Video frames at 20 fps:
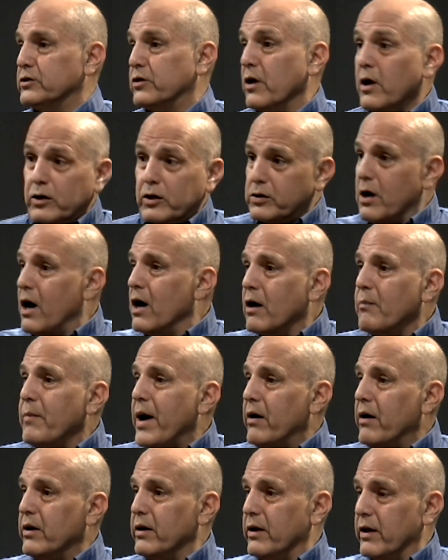Mm -hmm. Talk
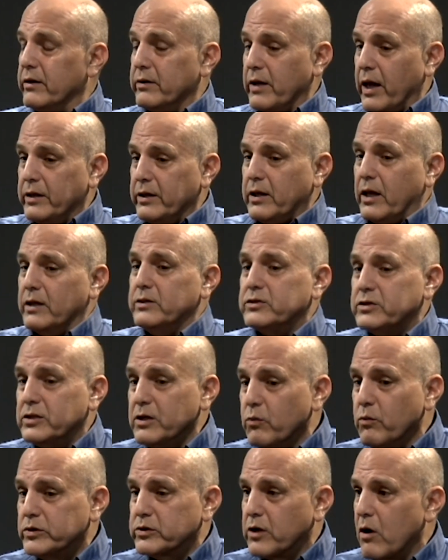about it and, and, and see
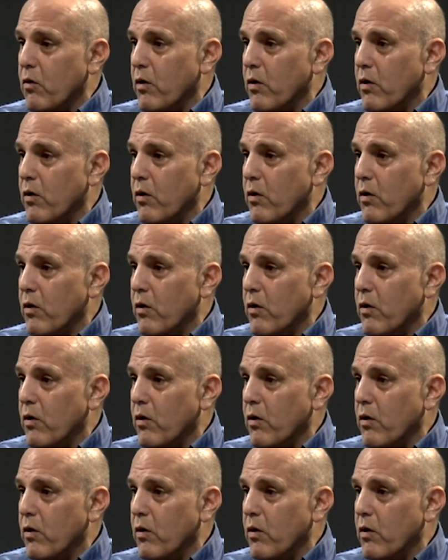what's going